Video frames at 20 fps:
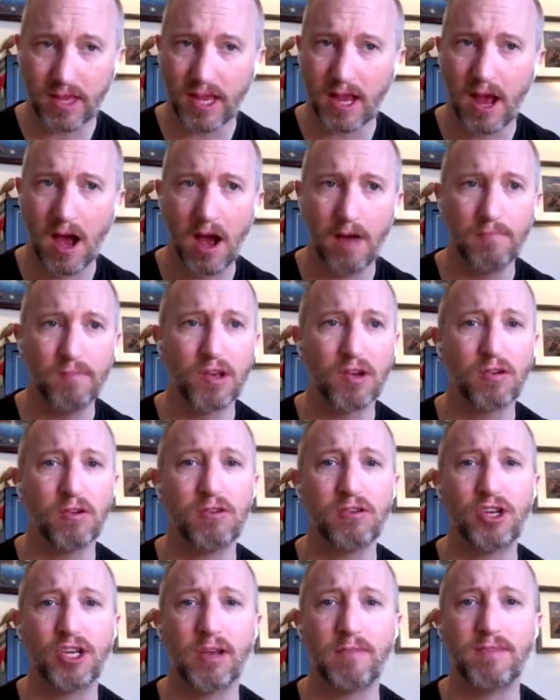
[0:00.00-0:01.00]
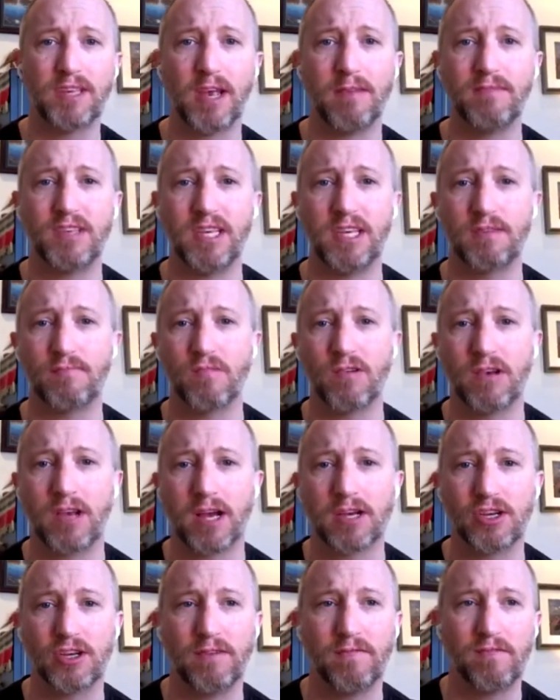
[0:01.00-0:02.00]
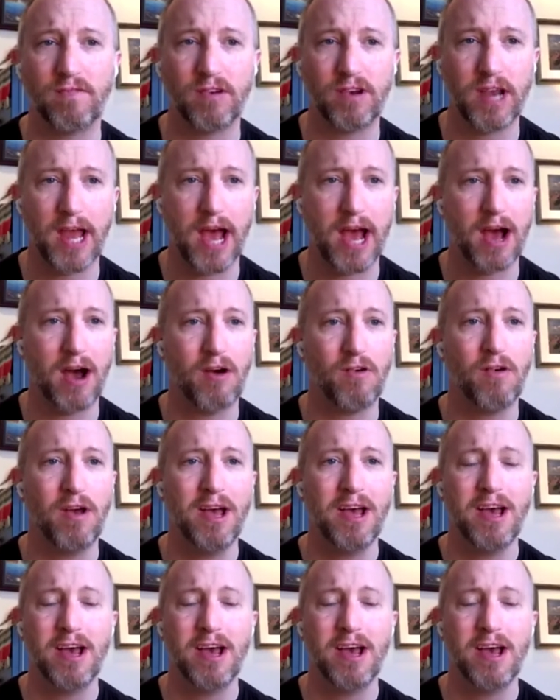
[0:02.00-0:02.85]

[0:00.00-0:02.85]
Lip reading: The cruise ships have ceased production for now,